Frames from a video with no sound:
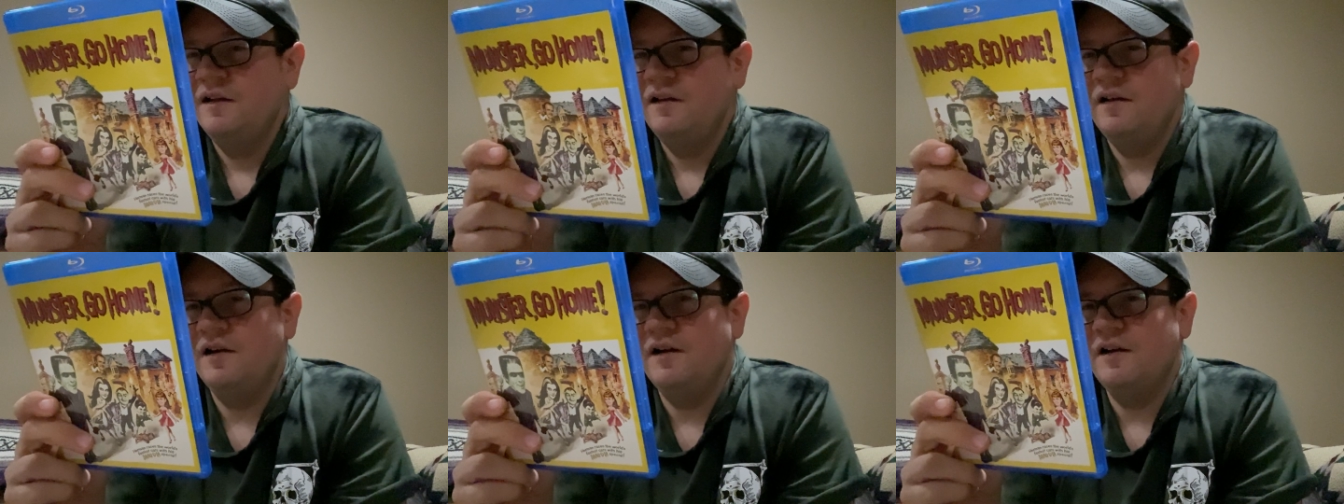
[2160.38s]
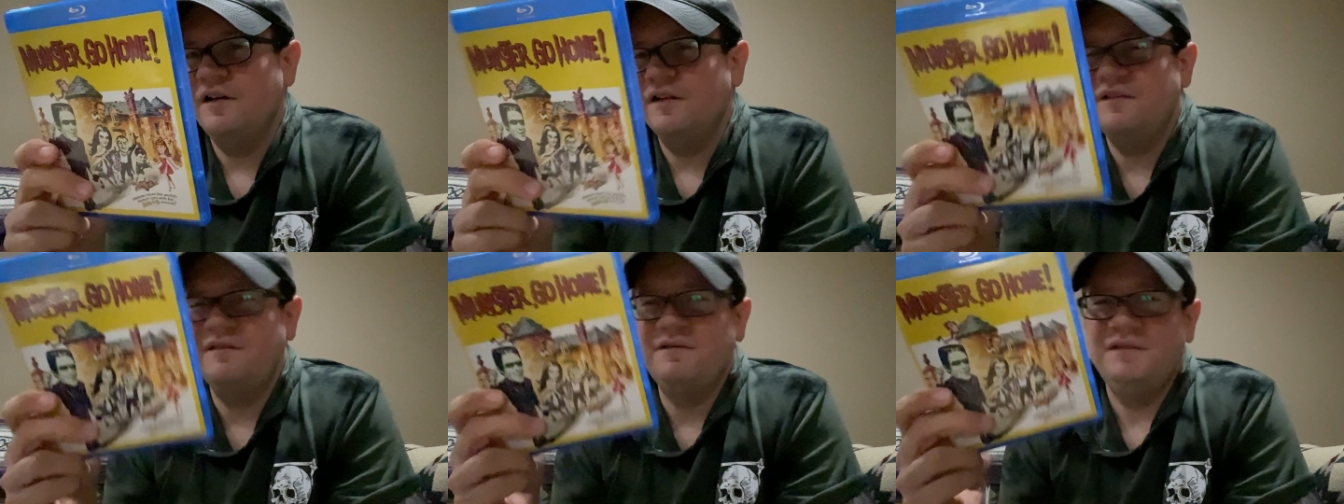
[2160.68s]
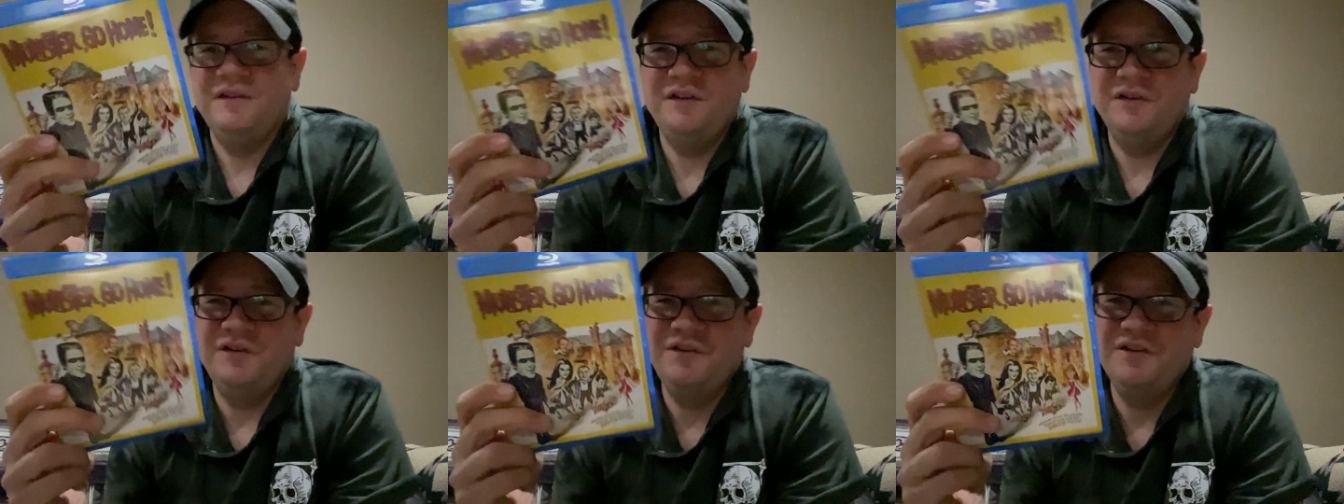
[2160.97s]
Uh,
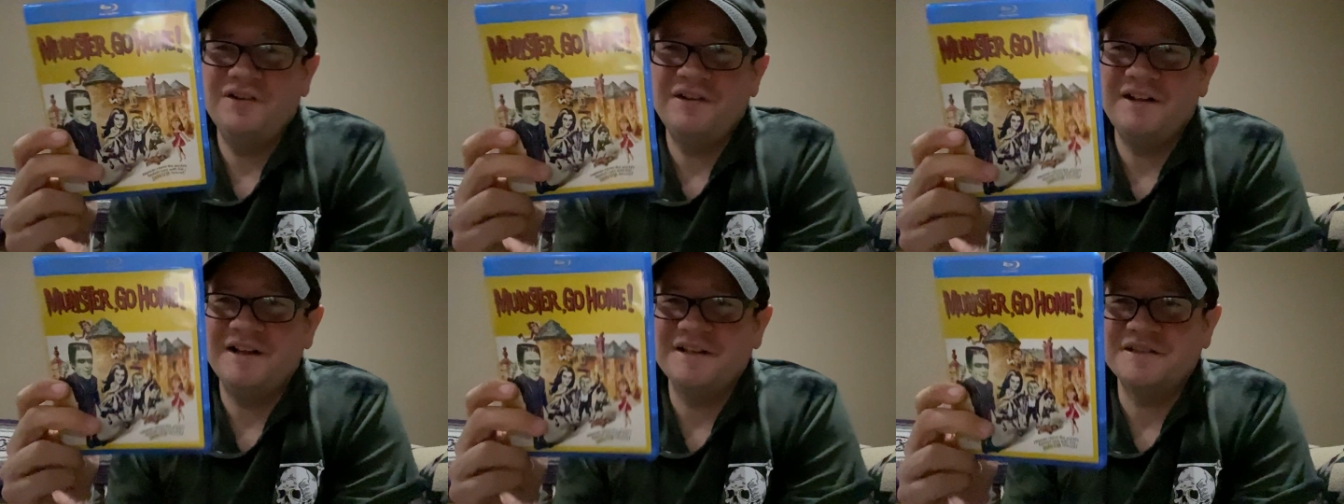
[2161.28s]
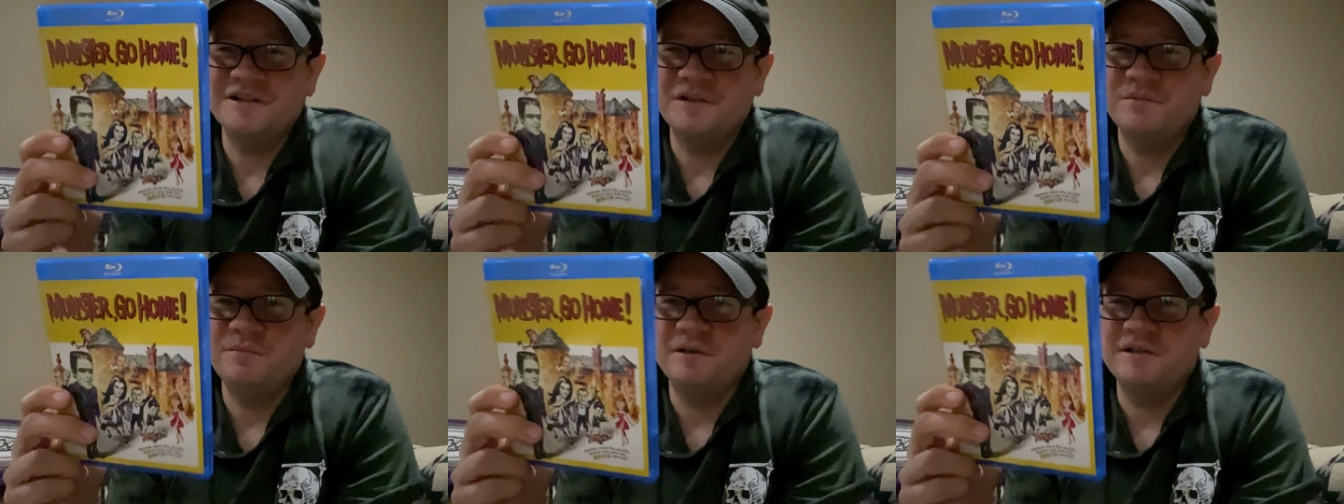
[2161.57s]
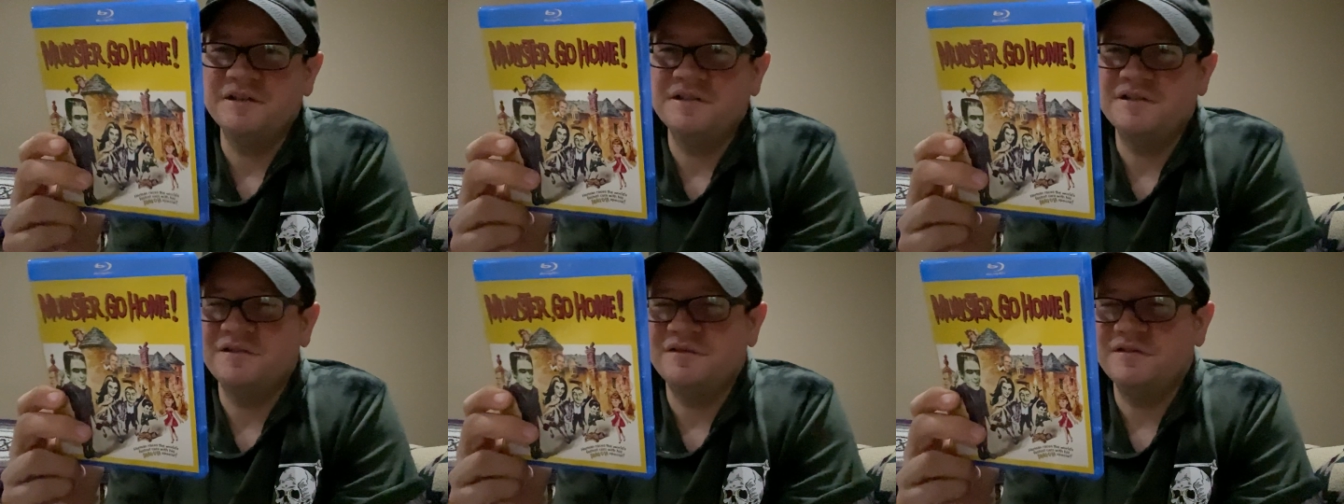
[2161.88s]
you know, your classic
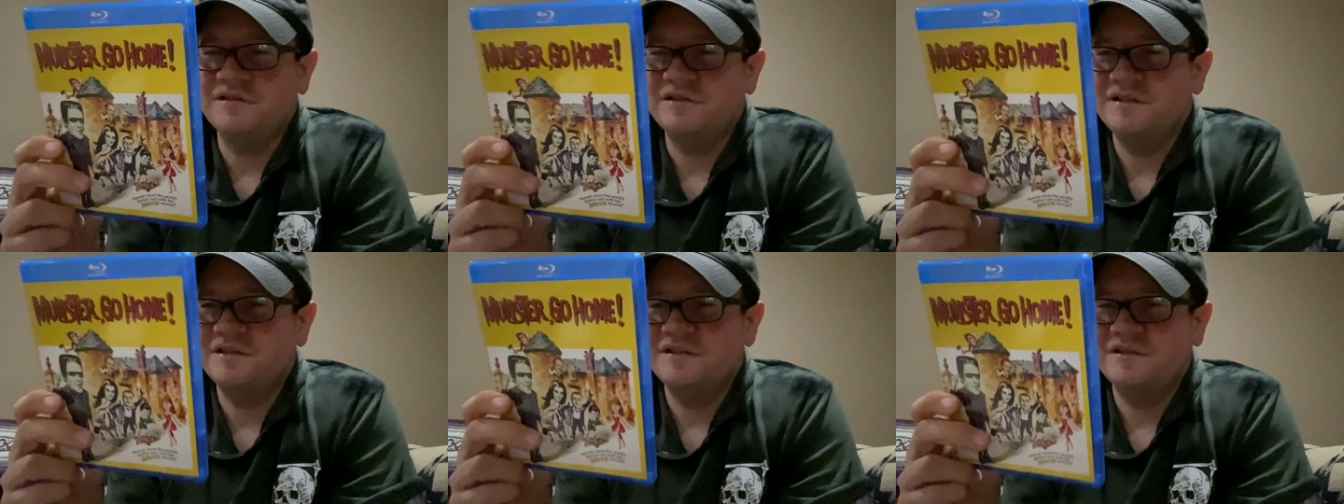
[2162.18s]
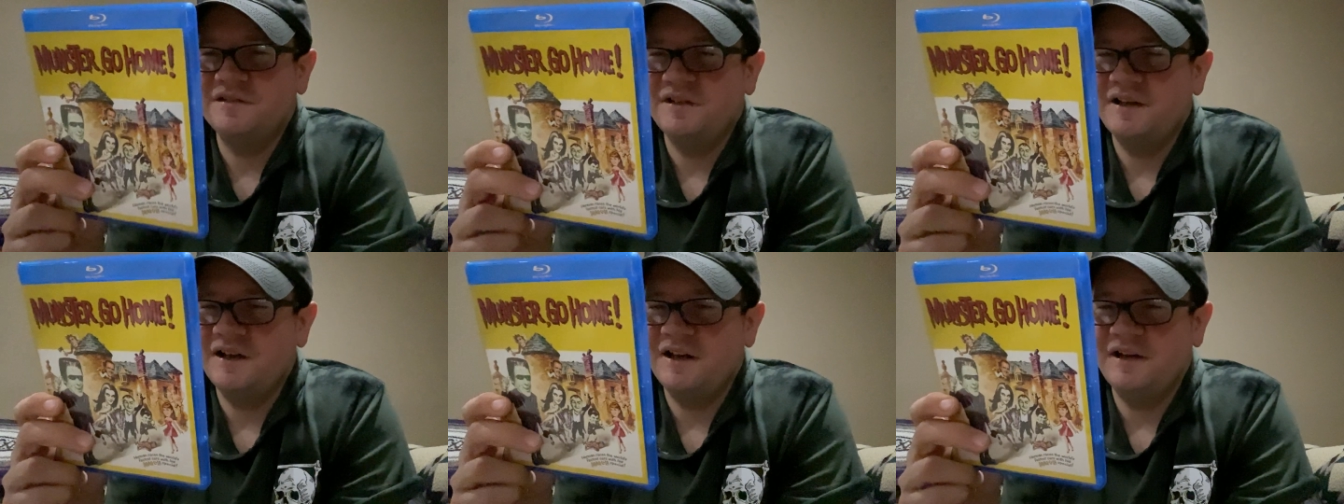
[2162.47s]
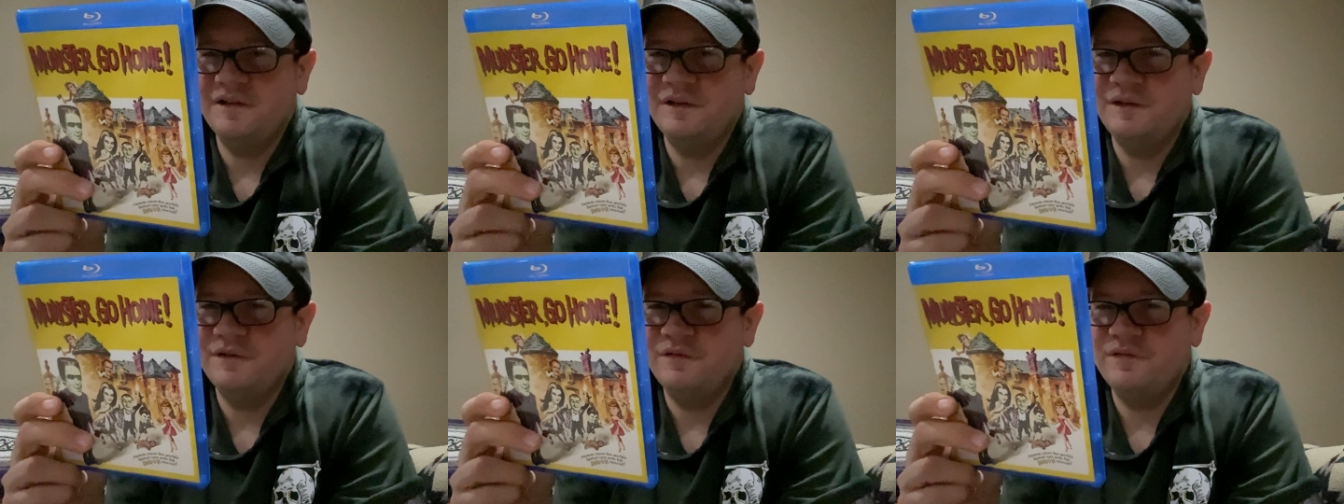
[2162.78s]
Munsters.
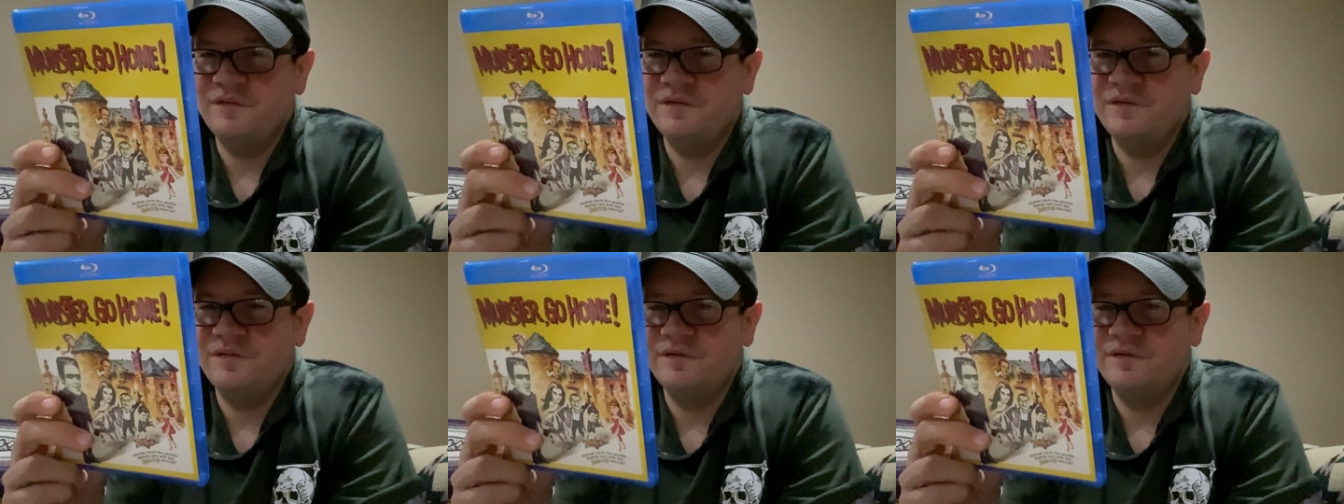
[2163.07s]
Gotta love,